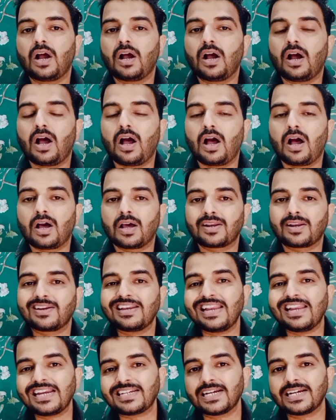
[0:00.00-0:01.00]
are
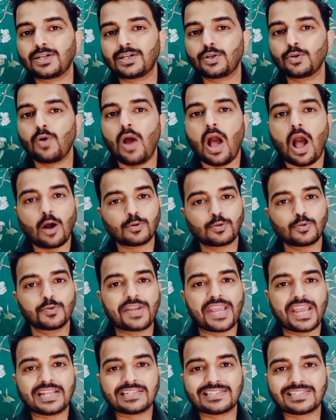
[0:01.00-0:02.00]
related to how to
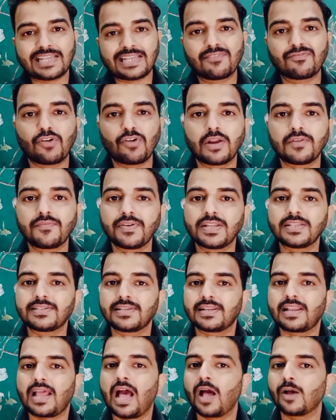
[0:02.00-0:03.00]
gain self confidence
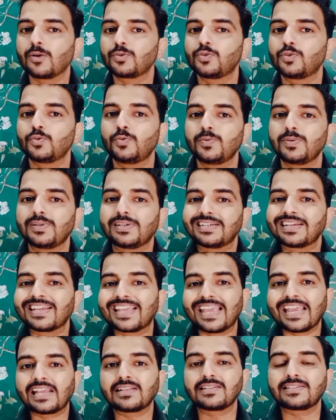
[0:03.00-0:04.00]
and how to
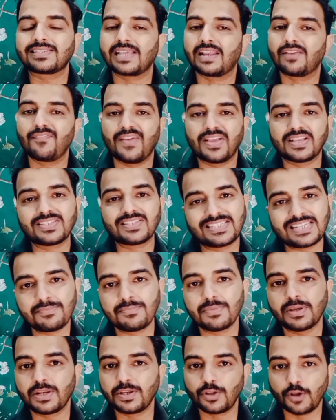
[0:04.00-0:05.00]
gain self
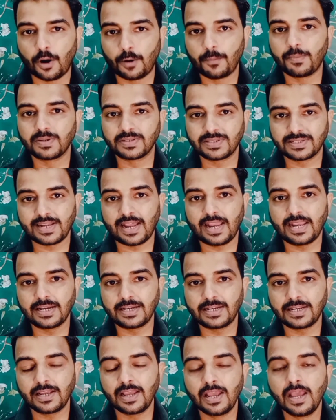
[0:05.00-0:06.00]
esteem in your
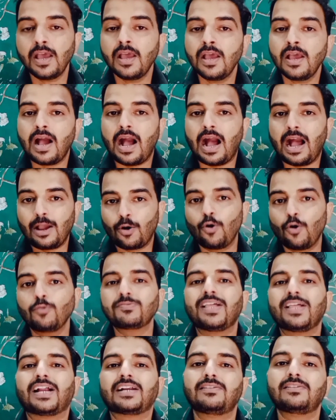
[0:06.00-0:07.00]
personality. I
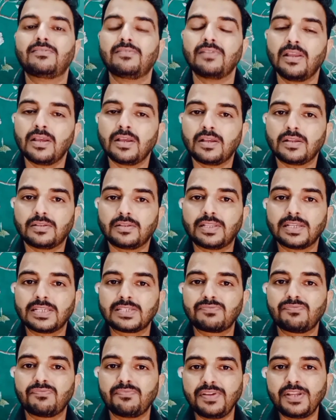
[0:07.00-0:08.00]
hope that
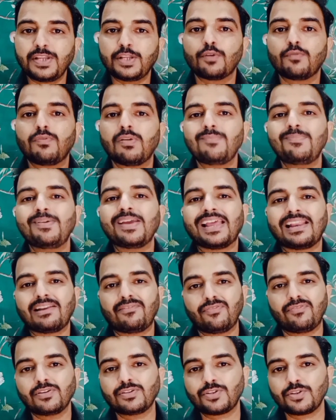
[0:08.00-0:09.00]
this video will be
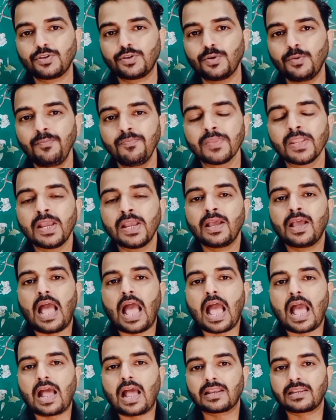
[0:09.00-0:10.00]
helpful to you,
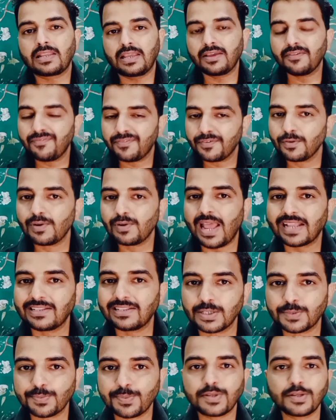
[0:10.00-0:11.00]
and if you like
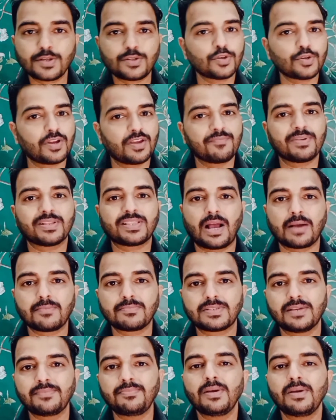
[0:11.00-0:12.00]
this video, do give me
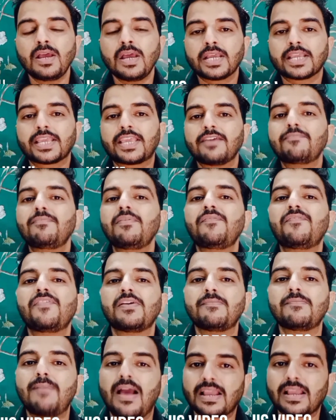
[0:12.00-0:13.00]
thumbs up, give me
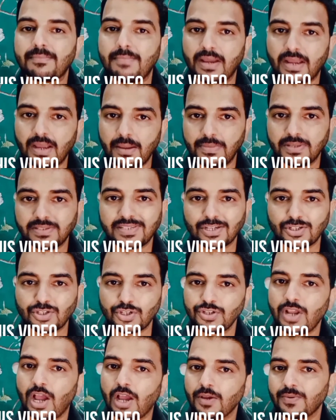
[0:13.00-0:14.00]
feedback in my comment
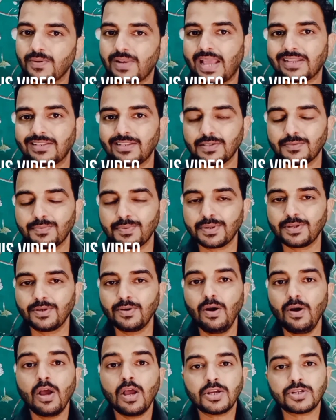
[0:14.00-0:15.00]
section how you like this
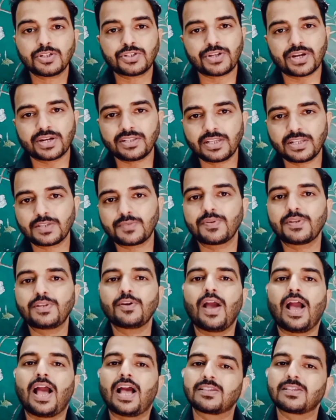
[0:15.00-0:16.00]
video. Share this
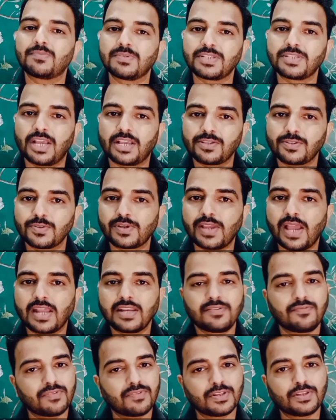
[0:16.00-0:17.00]
video as much as you
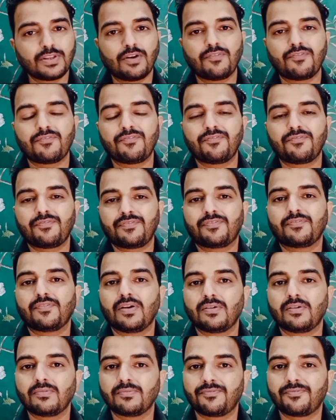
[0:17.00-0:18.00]
can with your
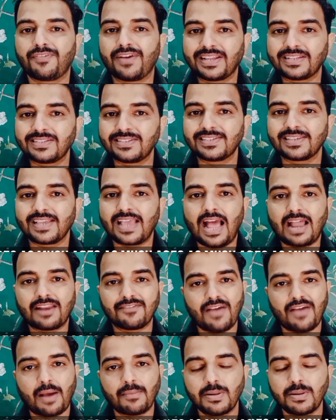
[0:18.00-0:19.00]
friends and
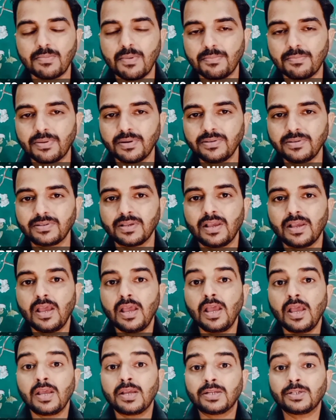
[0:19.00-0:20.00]
family members.
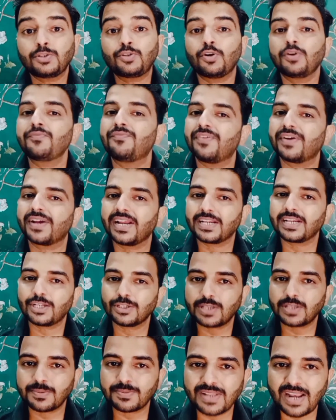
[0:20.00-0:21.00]
Don't forget to
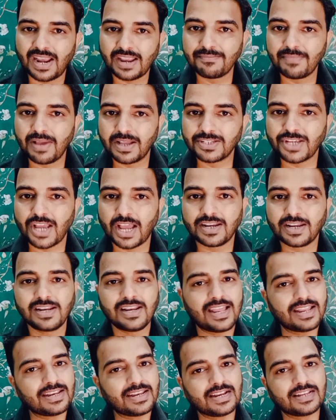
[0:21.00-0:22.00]
subscribe my channel
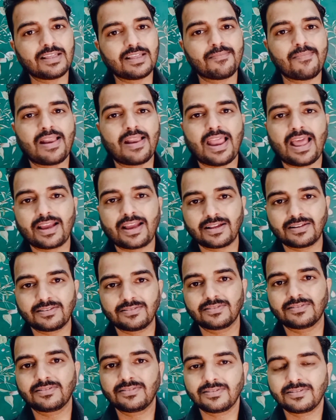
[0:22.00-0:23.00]
and hit the bell
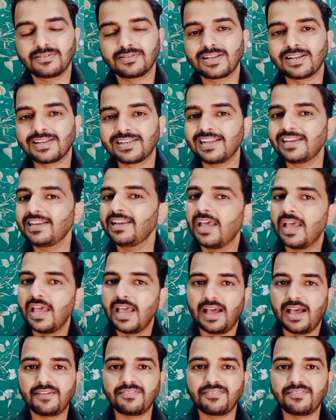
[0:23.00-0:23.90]
icon. Till then, have